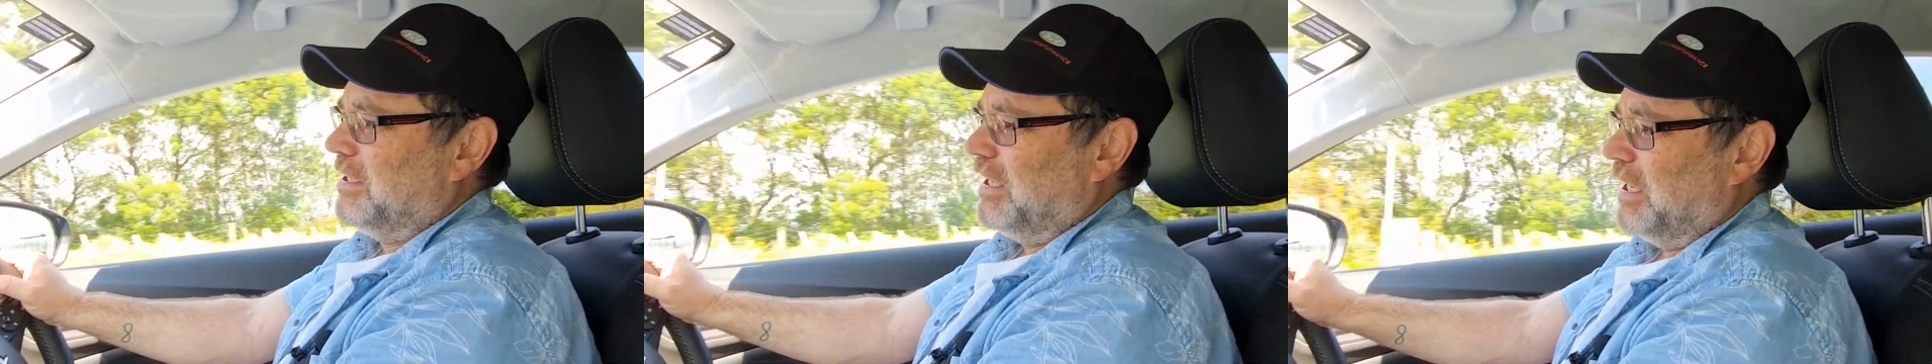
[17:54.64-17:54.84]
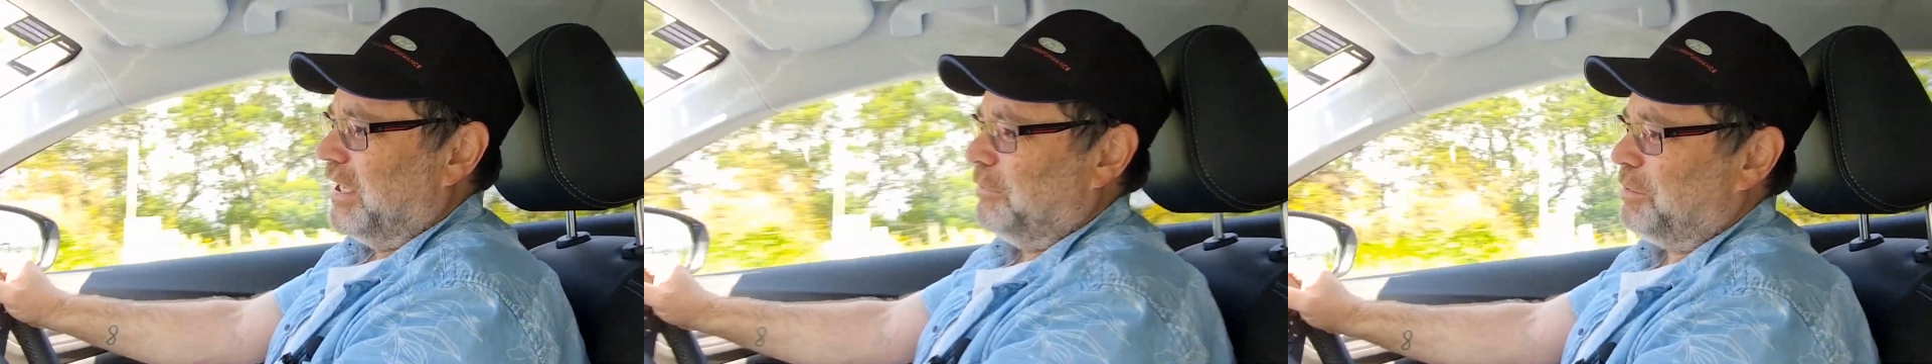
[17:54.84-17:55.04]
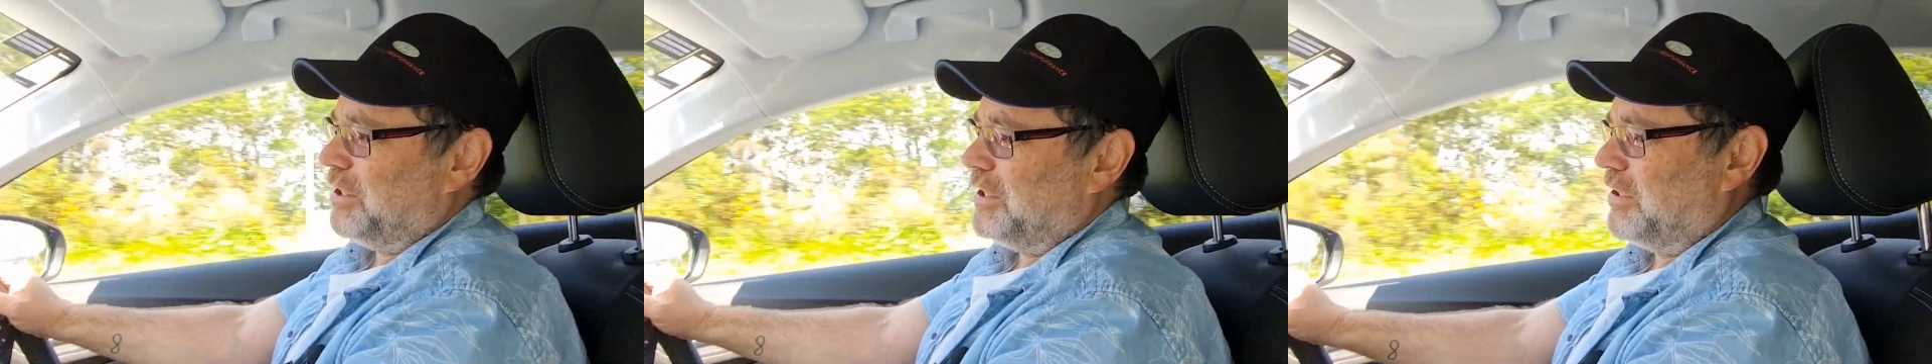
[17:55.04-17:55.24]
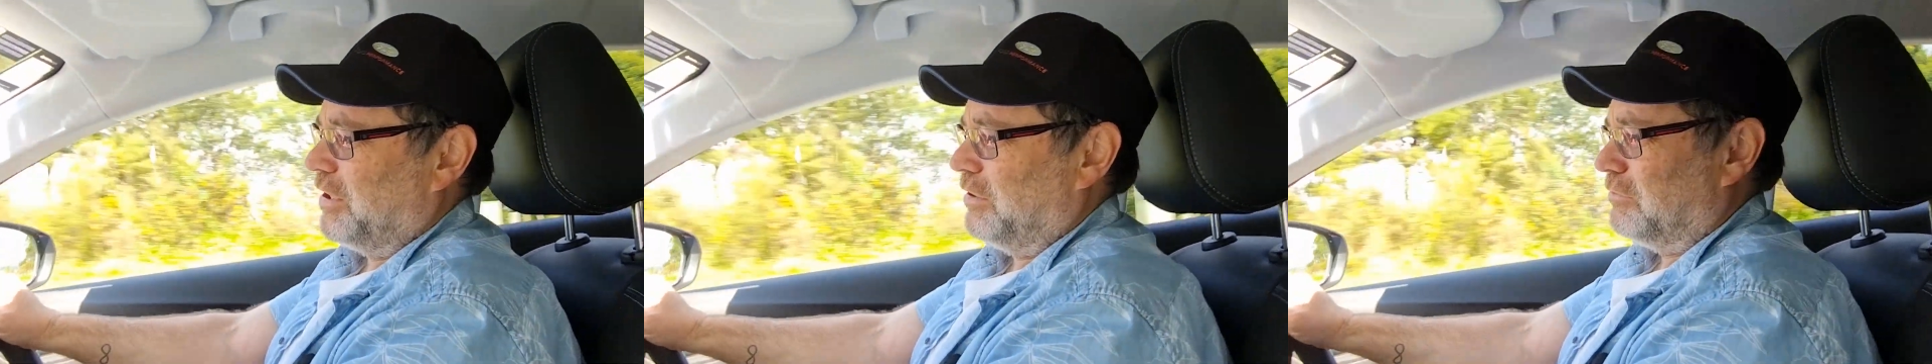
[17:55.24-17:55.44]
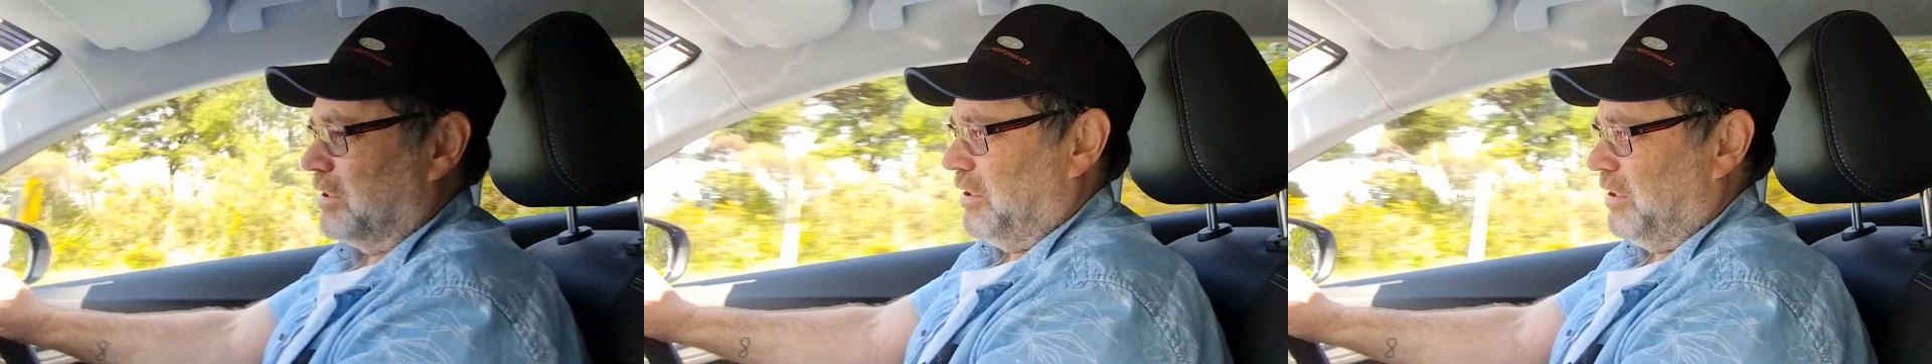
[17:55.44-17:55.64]
But you
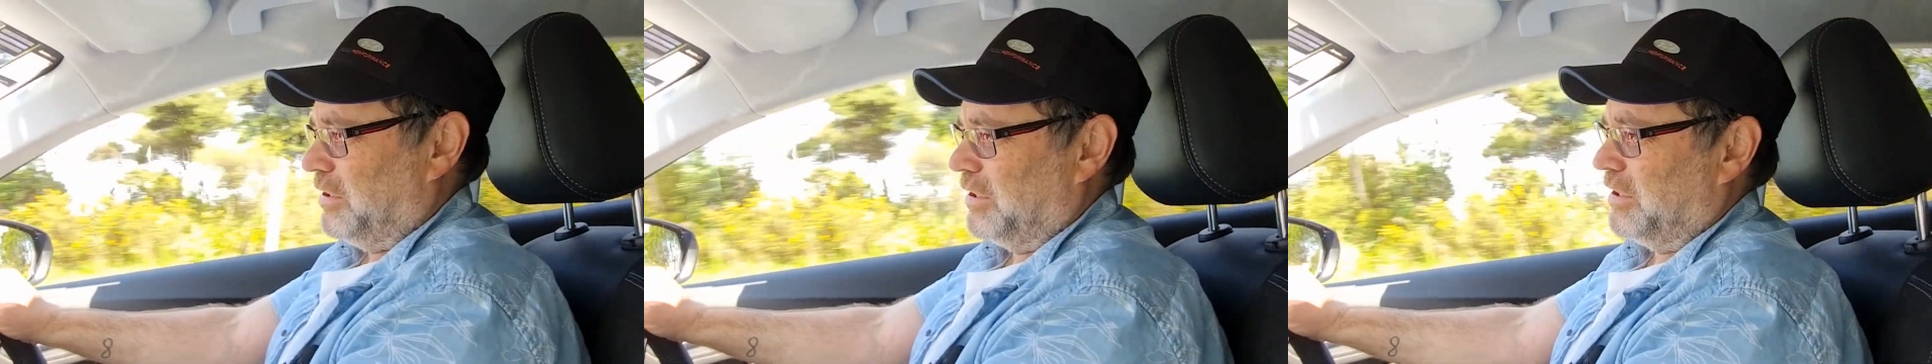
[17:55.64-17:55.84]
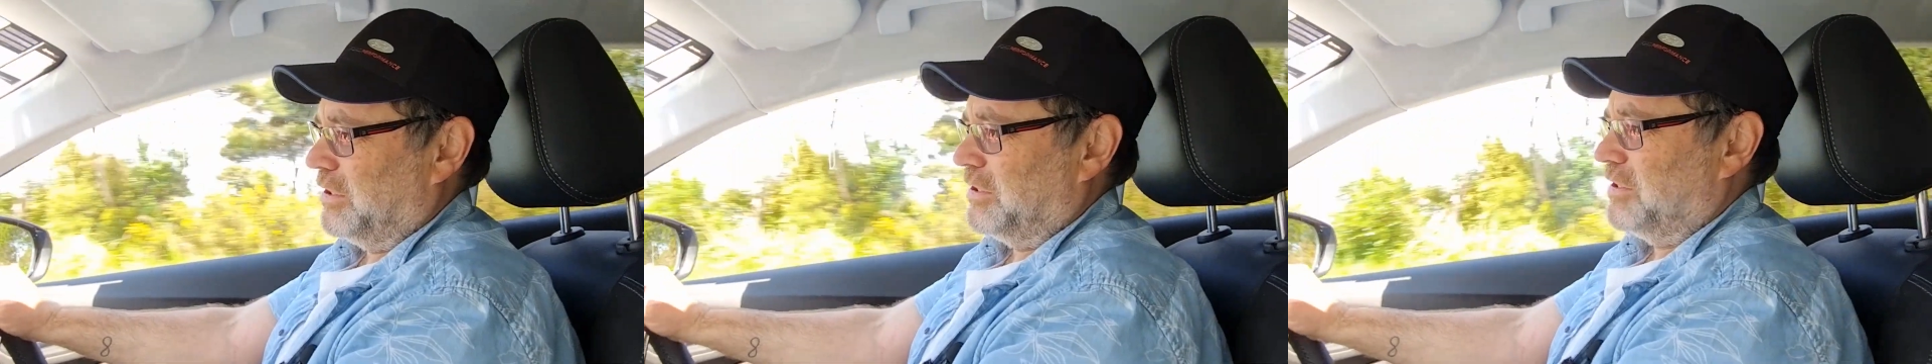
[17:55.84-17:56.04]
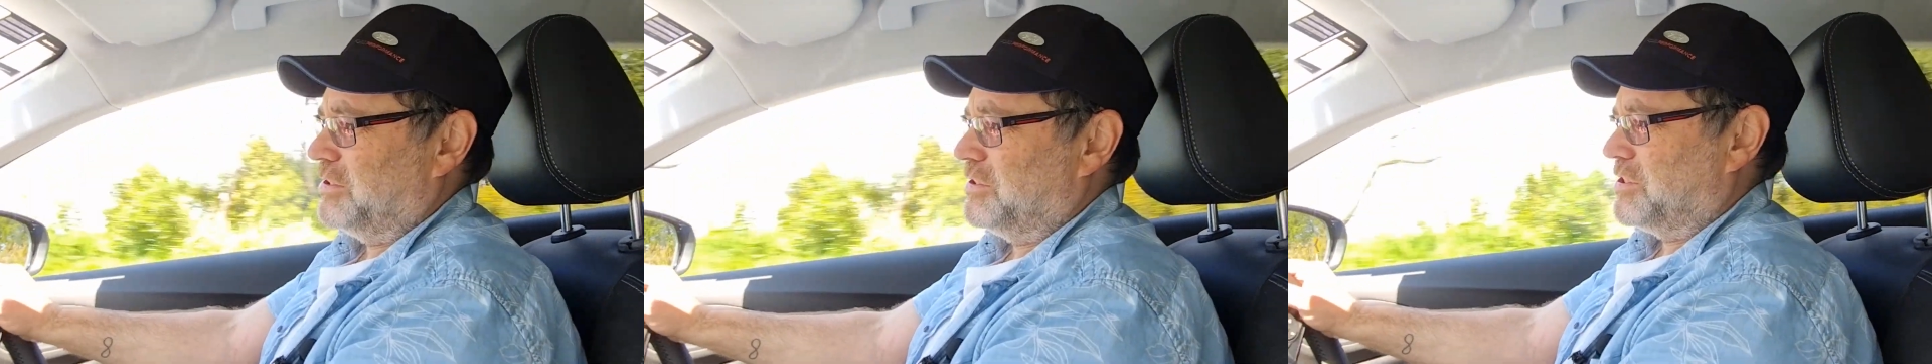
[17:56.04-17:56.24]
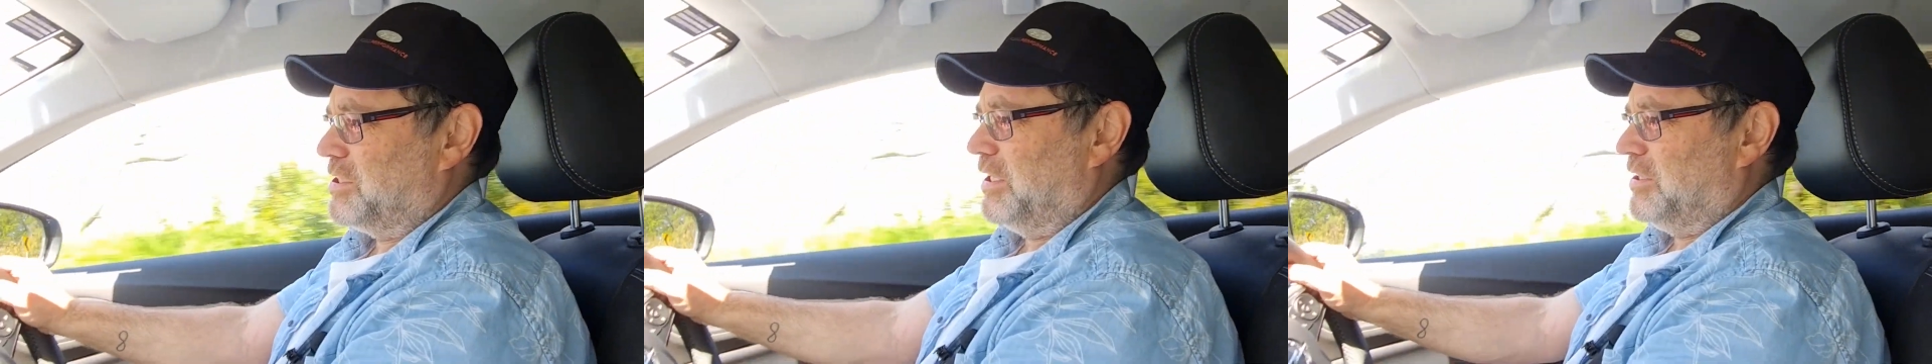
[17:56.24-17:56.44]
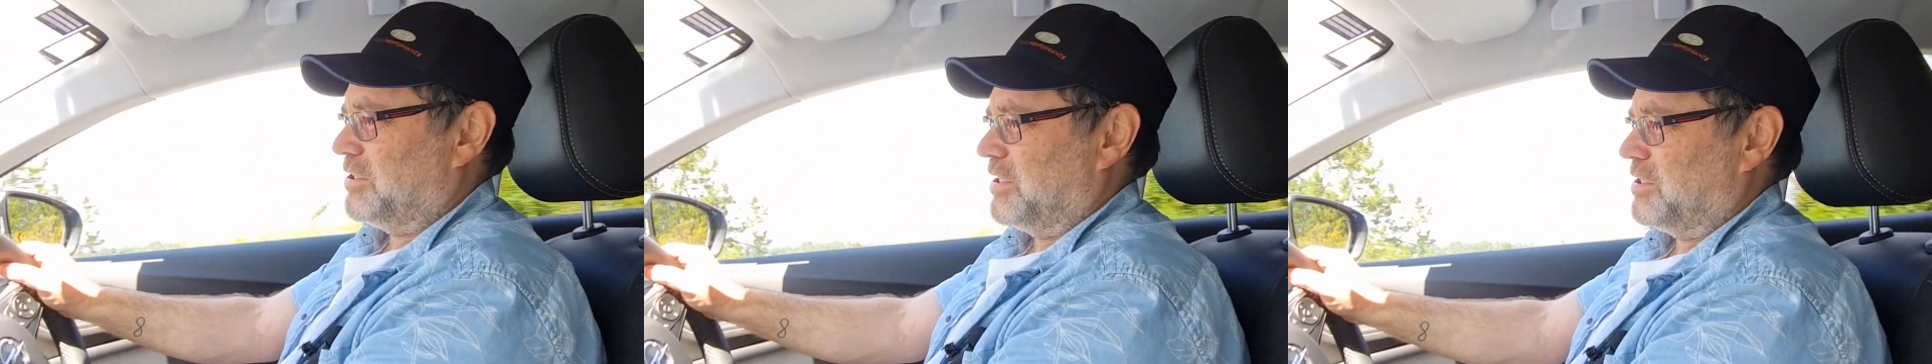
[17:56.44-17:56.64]
don't rely on it. It is
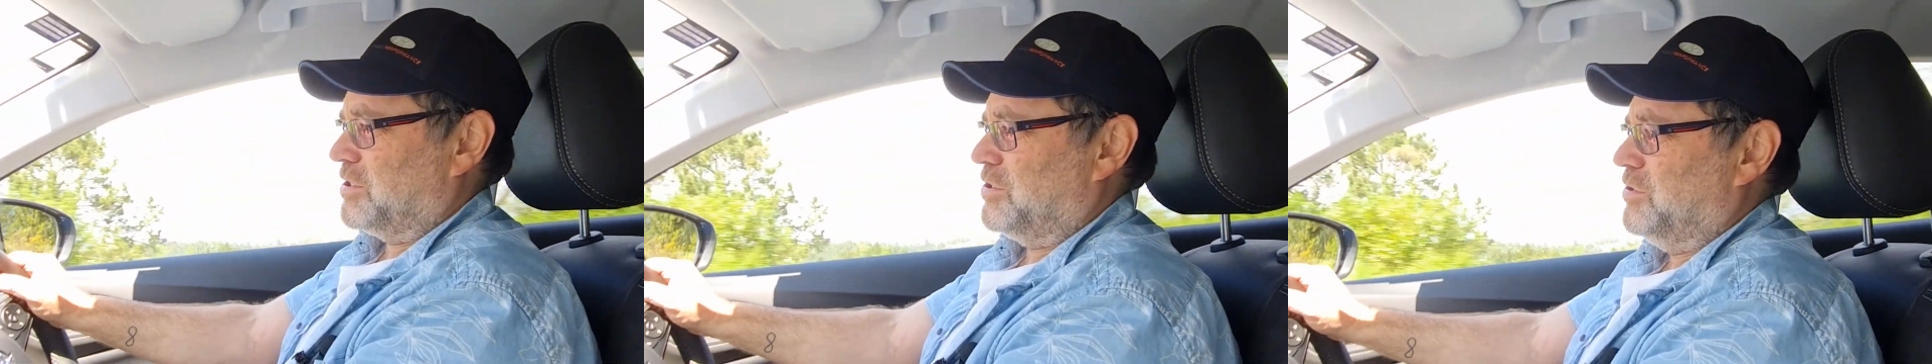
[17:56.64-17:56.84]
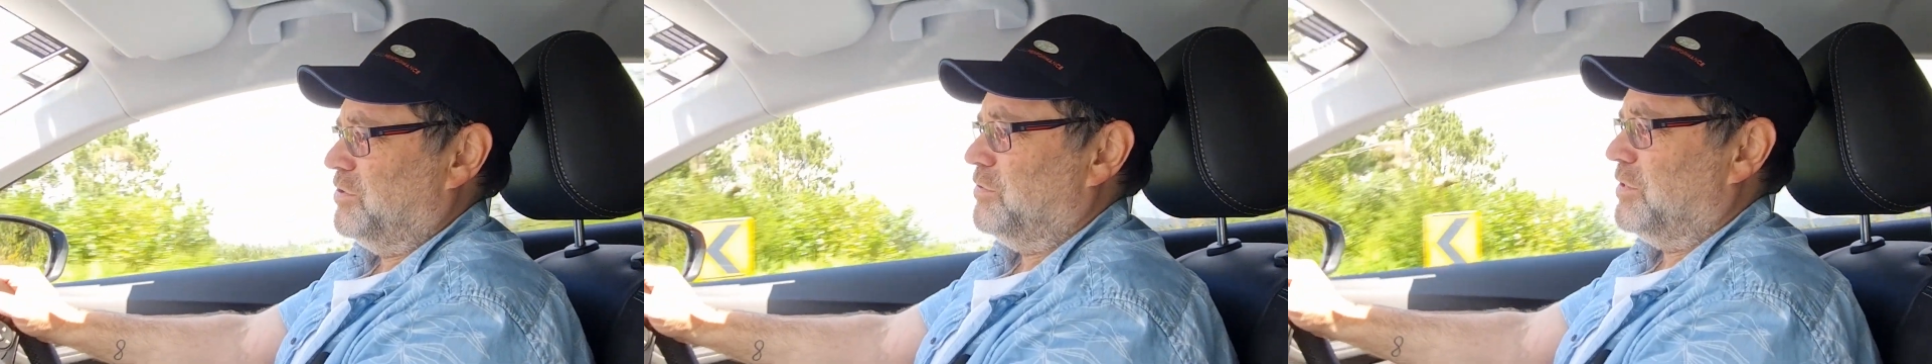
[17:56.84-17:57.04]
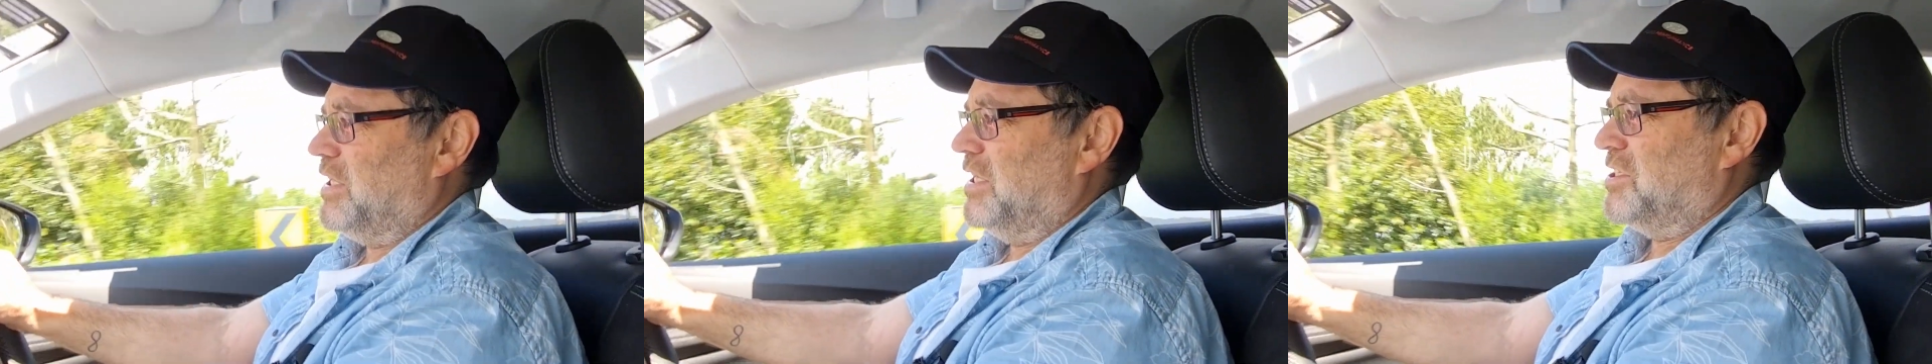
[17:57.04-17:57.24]
there just to